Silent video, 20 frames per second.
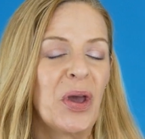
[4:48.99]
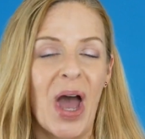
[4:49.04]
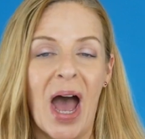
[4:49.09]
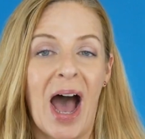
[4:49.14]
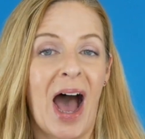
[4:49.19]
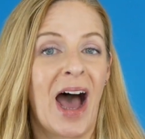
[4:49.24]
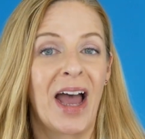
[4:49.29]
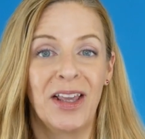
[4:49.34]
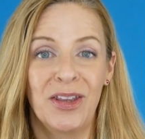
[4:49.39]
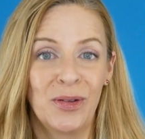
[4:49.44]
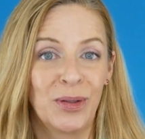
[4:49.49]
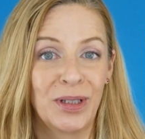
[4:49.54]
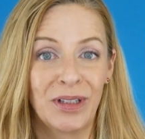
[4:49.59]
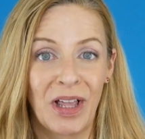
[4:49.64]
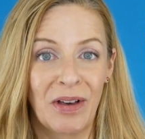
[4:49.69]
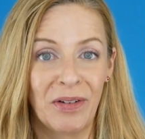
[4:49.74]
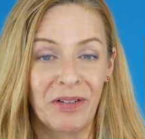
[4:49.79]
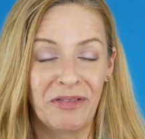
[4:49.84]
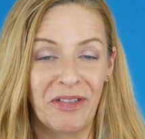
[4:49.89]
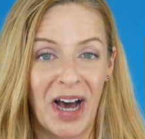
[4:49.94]
I use
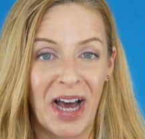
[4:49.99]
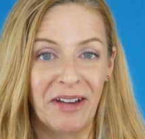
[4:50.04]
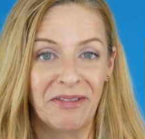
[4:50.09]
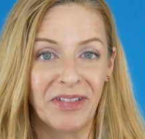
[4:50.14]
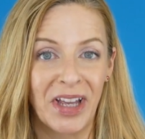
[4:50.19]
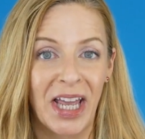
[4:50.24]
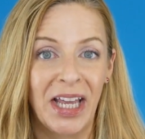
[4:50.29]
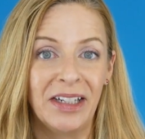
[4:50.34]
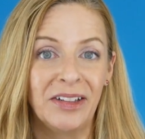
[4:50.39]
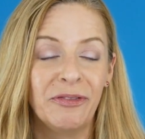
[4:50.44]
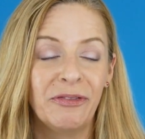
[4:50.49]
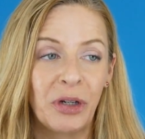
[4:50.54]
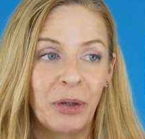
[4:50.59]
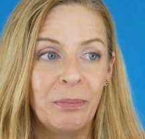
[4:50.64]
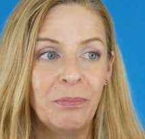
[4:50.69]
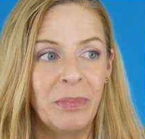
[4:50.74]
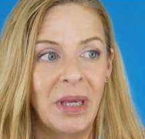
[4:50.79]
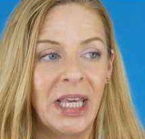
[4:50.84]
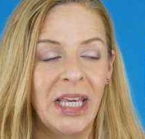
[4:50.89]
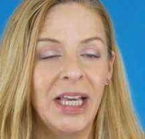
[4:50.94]
level 5. And for
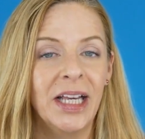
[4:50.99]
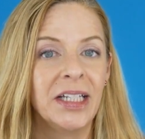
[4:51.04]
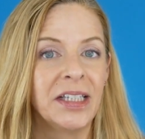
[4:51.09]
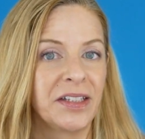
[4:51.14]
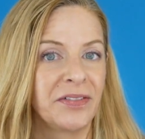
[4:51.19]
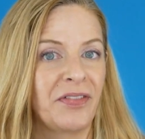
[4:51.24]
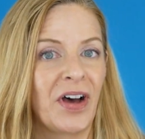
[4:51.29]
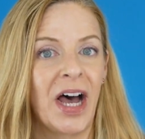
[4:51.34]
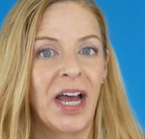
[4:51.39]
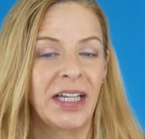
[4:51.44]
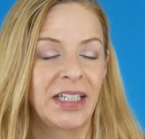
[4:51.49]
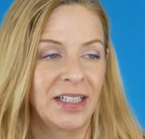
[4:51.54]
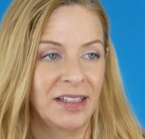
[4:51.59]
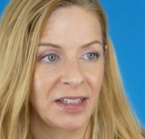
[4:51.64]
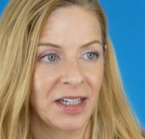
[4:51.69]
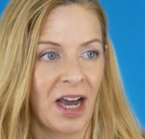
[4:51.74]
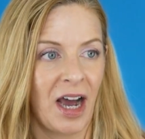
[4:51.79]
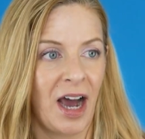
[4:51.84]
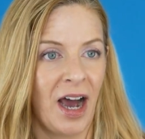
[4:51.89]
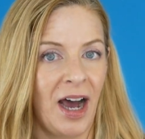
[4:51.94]
me, it's fine. Is
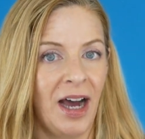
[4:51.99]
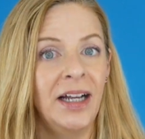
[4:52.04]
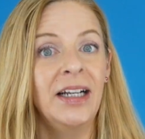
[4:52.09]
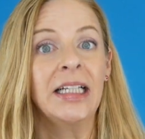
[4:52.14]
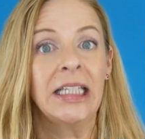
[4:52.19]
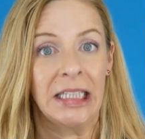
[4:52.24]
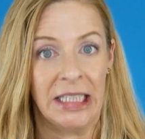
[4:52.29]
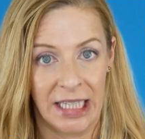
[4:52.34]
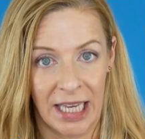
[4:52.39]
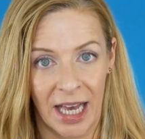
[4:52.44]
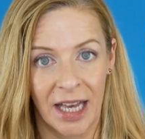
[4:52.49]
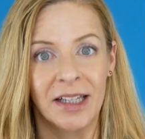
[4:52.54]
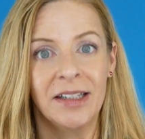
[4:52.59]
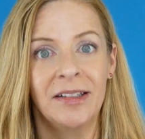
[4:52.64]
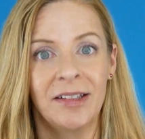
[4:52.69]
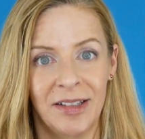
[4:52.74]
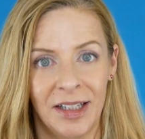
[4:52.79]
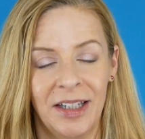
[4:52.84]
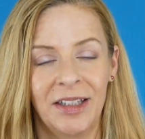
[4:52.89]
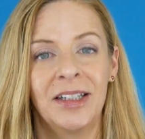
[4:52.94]
it hot?
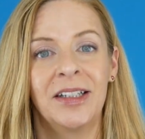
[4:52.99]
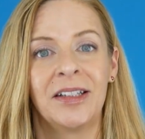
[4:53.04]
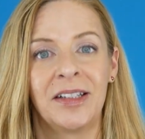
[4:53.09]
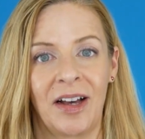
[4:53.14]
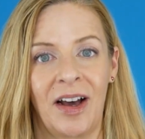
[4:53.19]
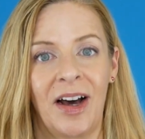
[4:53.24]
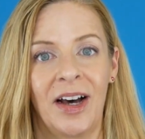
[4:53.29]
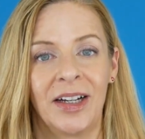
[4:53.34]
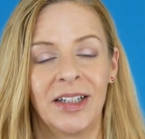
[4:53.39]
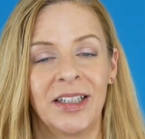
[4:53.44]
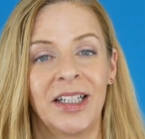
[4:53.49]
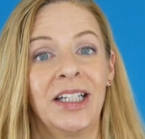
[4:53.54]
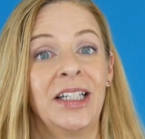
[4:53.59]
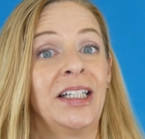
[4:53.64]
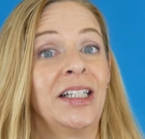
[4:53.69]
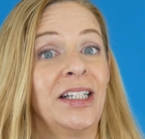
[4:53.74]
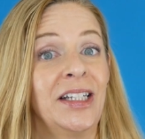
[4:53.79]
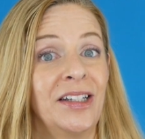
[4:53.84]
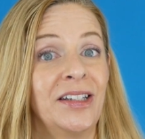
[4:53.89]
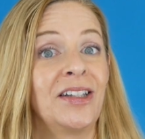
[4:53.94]
Yes, it is hot. It
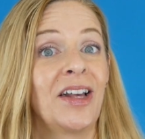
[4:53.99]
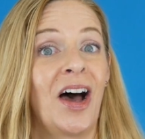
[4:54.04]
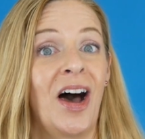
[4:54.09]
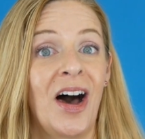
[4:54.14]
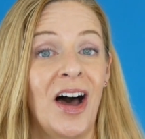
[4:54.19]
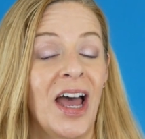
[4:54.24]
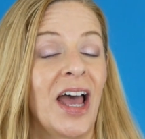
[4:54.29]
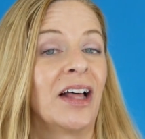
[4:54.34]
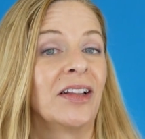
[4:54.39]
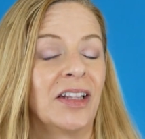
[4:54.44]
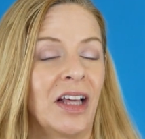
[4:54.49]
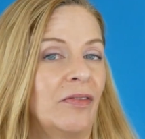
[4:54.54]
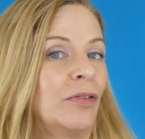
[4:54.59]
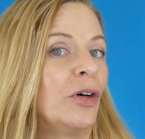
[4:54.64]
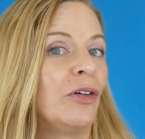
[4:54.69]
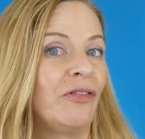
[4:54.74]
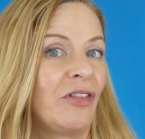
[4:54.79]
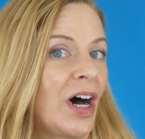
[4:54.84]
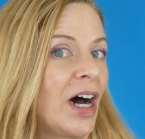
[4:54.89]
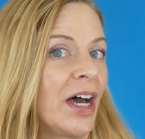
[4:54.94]
is hot at
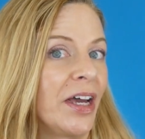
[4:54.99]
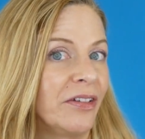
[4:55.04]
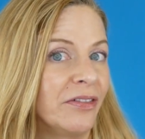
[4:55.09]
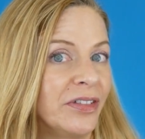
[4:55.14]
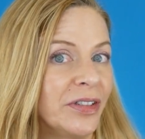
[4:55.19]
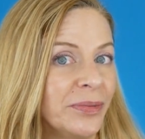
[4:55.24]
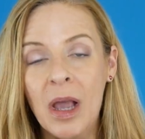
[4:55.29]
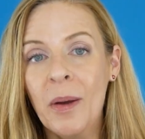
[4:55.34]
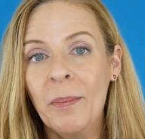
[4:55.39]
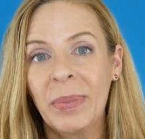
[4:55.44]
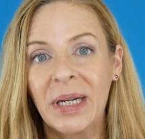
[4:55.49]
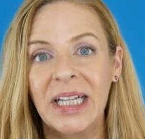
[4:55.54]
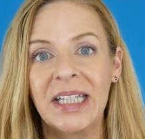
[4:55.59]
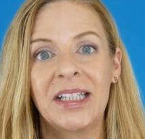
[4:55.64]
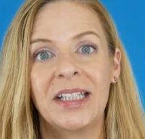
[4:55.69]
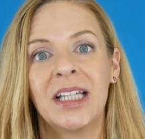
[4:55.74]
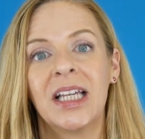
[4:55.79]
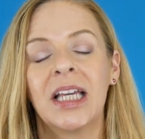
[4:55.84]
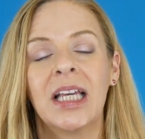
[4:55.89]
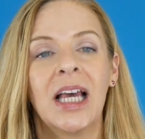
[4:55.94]
level 5. But
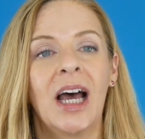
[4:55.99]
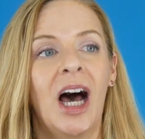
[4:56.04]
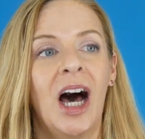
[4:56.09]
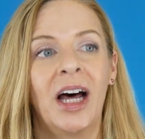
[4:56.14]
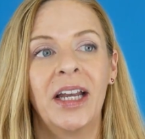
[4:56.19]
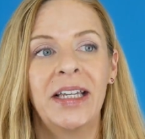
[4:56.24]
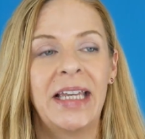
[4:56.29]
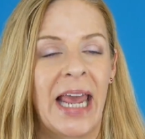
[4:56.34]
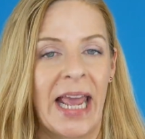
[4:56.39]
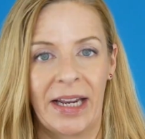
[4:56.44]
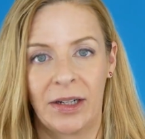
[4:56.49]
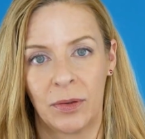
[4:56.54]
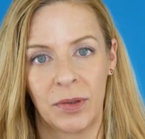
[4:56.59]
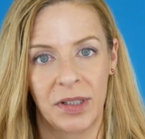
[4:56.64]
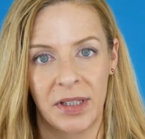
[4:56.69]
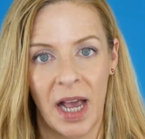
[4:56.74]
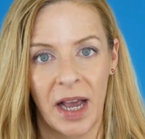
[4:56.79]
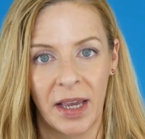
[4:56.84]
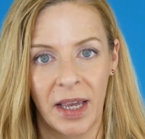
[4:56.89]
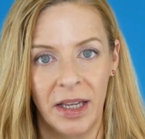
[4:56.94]
it's a
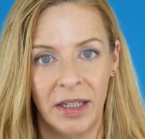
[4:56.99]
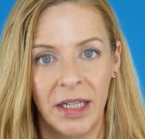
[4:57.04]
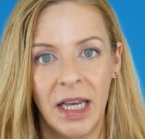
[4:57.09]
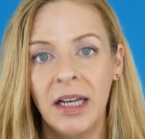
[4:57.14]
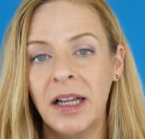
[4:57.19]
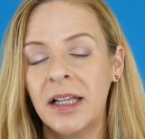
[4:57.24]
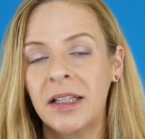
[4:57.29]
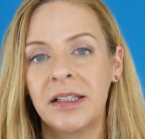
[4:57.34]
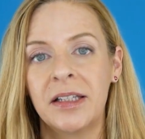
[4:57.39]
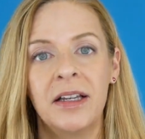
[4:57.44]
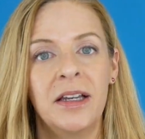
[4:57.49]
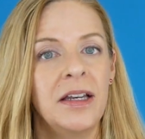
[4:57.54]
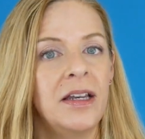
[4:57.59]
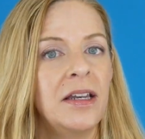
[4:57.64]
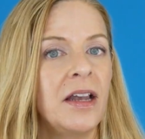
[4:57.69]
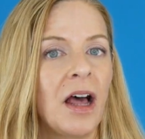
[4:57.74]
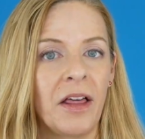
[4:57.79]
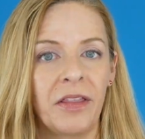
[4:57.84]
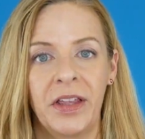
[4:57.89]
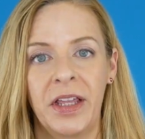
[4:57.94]
nanosecond, and it's
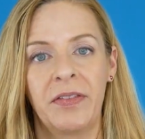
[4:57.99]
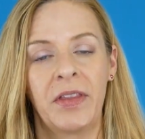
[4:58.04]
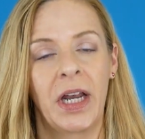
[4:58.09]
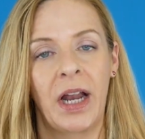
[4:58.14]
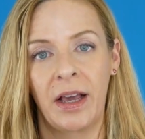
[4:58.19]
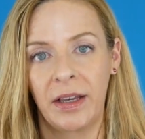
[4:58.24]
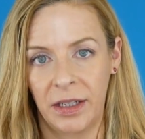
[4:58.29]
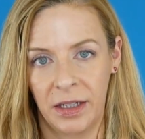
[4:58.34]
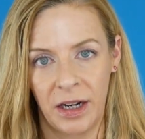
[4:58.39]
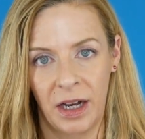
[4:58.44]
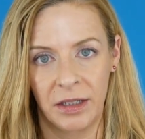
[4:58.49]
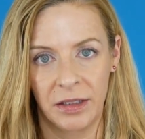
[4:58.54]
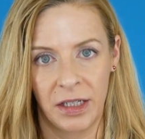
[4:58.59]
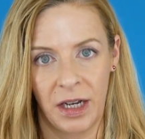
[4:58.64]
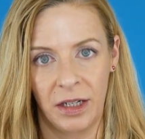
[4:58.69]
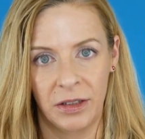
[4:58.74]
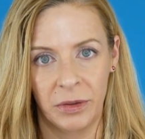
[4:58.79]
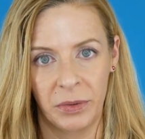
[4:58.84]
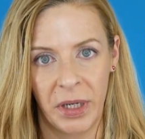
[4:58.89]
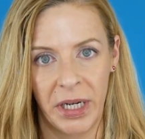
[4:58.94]
nothing that I cannot
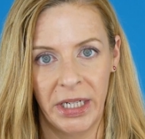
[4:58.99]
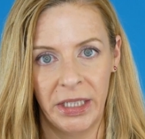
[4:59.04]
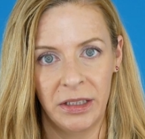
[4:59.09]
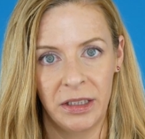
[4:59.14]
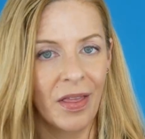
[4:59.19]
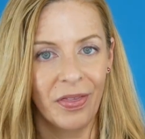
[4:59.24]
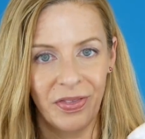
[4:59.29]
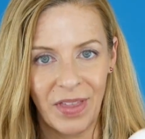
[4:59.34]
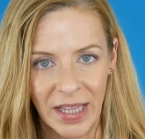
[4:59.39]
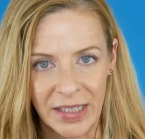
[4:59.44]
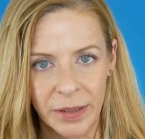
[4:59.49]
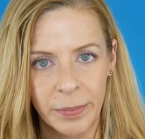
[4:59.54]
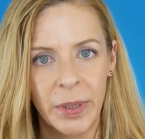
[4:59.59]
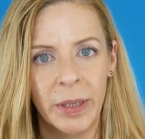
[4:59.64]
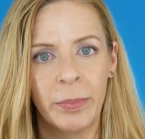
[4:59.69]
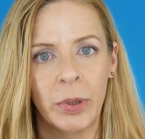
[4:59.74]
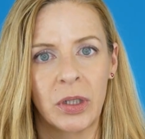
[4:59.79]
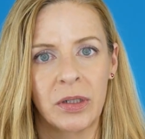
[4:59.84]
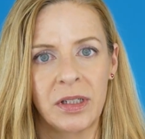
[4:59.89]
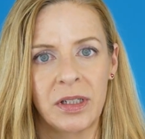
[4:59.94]
tolerate. That's me
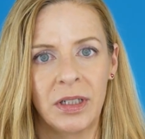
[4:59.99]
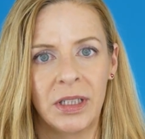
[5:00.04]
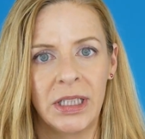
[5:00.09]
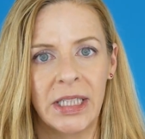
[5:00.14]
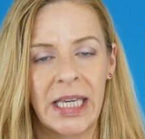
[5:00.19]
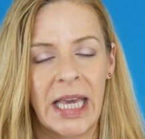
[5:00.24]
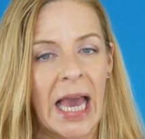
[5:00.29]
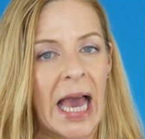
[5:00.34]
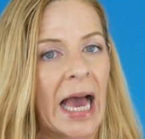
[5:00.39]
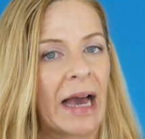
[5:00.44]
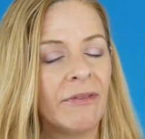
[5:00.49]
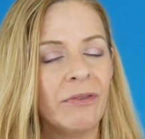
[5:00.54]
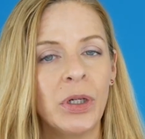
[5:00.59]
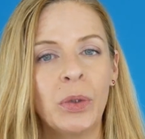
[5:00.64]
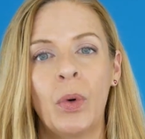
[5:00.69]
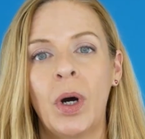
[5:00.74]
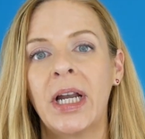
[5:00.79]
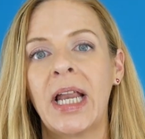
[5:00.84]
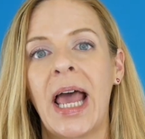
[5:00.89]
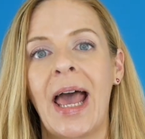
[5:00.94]
personally.
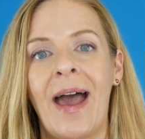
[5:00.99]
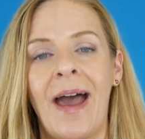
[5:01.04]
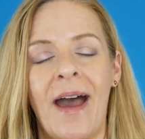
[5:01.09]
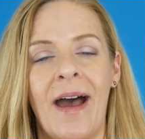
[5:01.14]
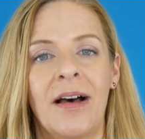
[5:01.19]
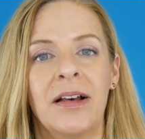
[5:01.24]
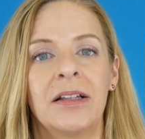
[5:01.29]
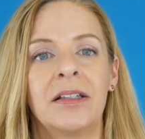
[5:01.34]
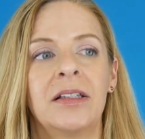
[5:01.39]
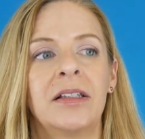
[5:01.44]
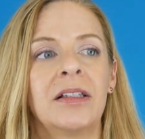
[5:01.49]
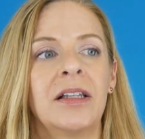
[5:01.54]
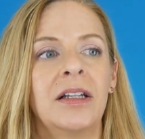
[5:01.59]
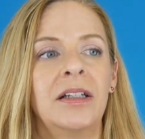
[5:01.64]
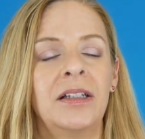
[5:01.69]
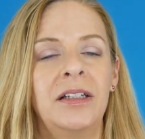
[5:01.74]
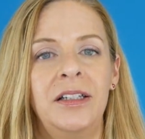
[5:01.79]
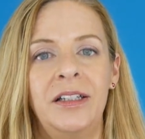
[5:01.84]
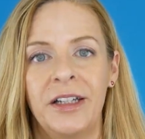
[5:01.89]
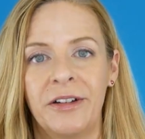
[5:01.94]
Everyone has
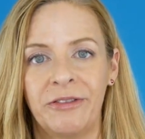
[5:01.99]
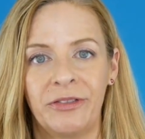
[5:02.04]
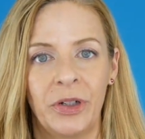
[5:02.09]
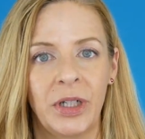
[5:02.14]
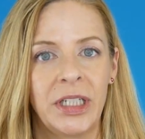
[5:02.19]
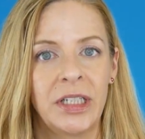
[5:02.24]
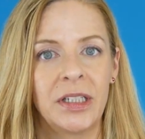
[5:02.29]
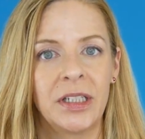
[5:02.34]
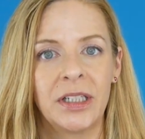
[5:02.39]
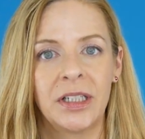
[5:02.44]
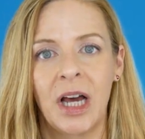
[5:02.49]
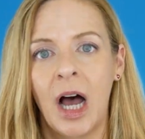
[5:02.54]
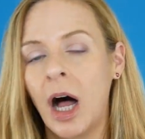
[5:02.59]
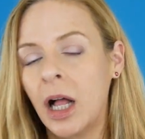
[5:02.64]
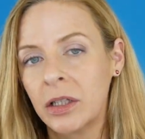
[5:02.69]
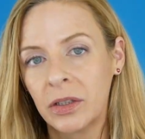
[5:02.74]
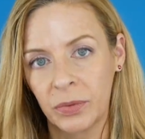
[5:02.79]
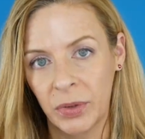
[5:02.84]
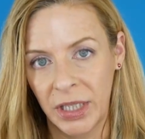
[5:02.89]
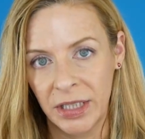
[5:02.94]
different
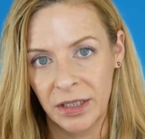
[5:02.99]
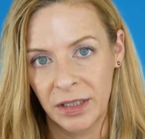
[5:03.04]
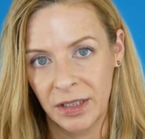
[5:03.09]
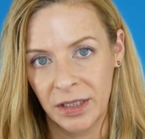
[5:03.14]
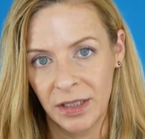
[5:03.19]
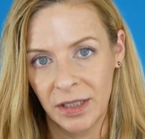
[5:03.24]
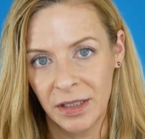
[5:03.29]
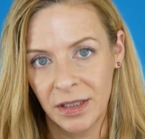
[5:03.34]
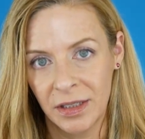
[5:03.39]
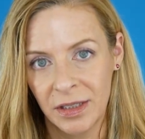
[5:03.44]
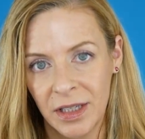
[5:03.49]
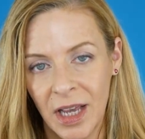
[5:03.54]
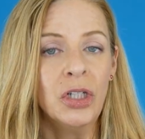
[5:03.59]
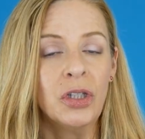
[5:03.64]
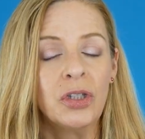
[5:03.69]
tolerances.